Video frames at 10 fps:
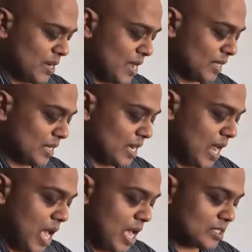in the
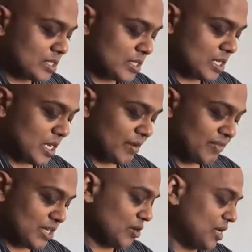last
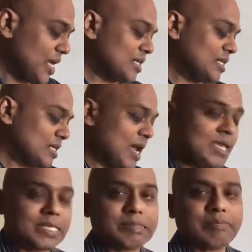video lecture, I
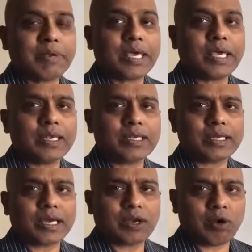explained
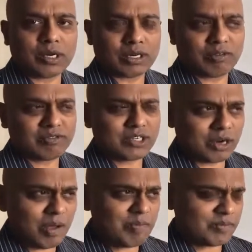a lot of
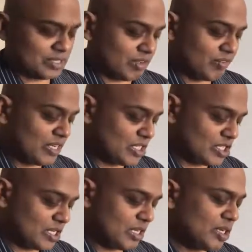terms
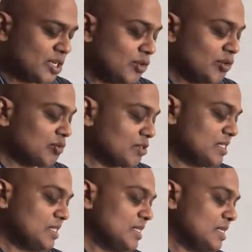which you would
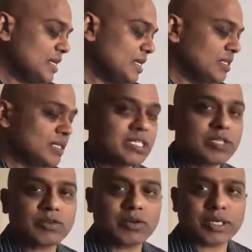see in these
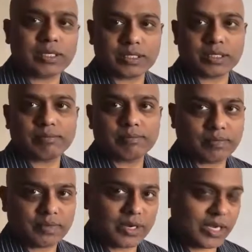tutorials.
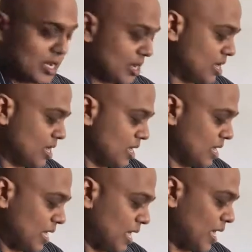Okay,
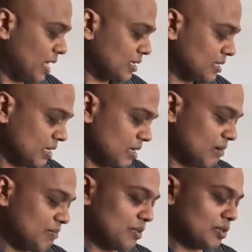and
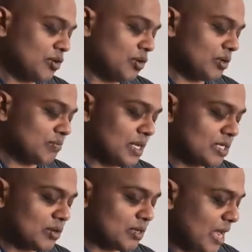though
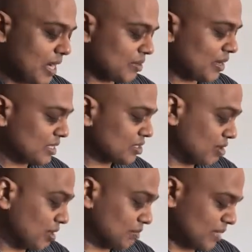based on that you can
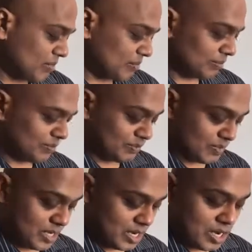solve them.
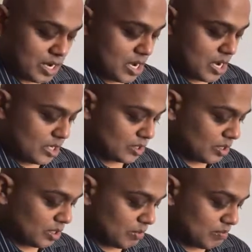Yeah,
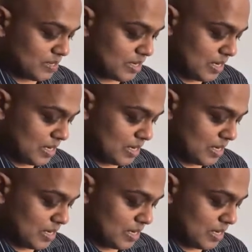so